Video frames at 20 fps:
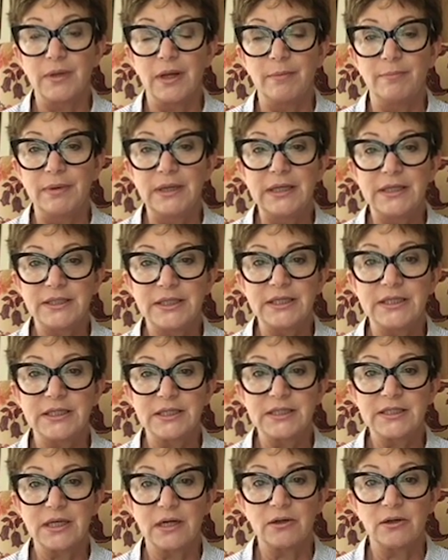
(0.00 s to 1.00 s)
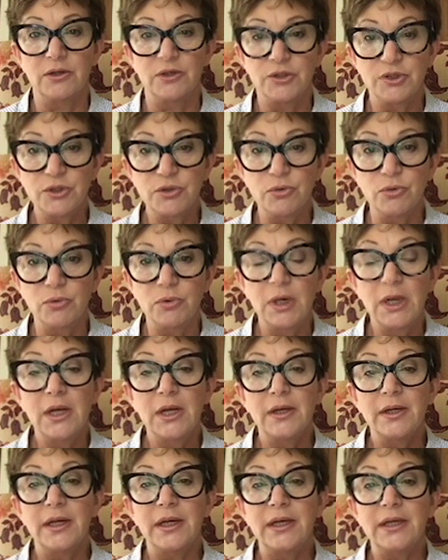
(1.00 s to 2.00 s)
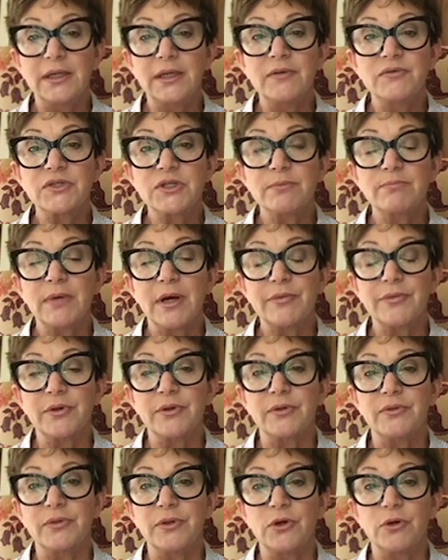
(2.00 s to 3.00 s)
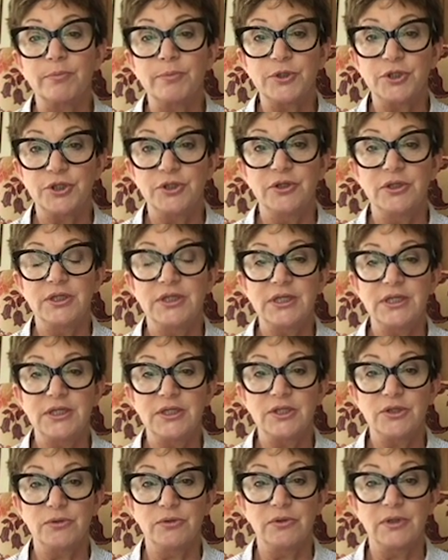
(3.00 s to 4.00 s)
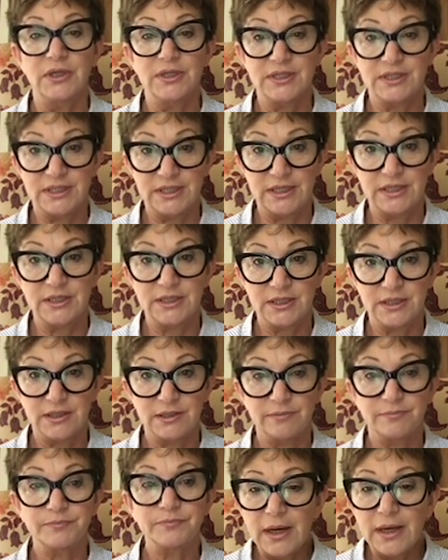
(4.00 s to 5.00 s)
ability to suckle at all, it gives the mother the opportunity to assist.